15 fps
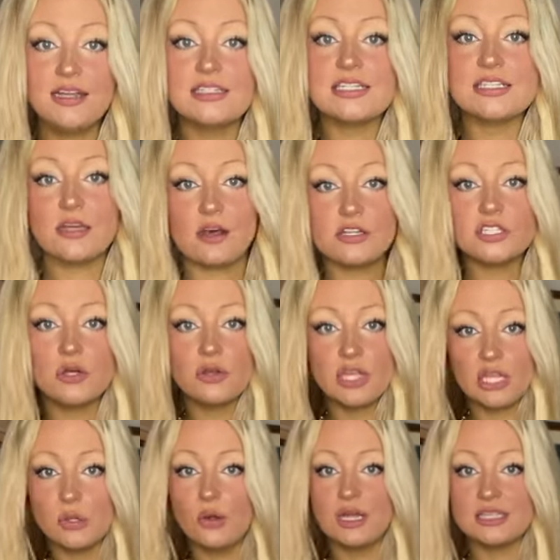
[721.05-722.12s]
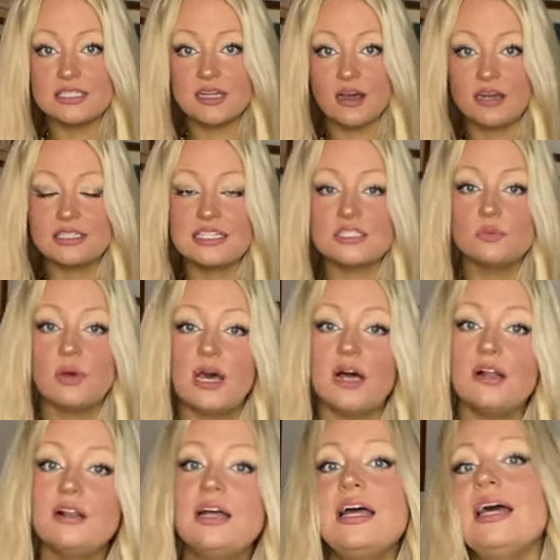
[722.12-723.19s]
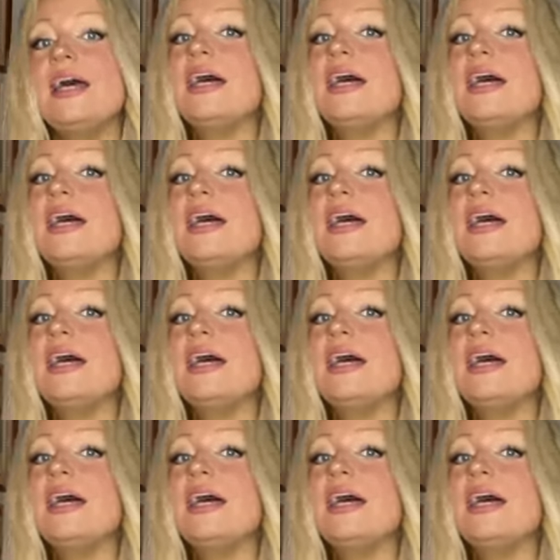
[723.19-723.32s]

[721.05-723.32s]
It's also cute untucked as well.